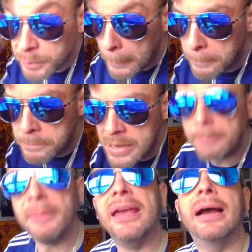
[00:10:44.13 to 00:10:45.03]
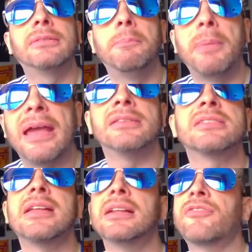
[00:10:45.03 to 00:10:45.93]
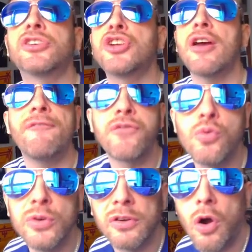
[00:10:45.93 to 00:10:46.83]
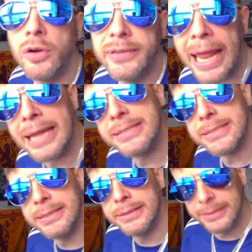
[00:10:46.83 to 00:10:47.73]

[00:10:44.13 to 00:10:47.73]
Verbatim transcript: a debate instead of a shit throwing contest.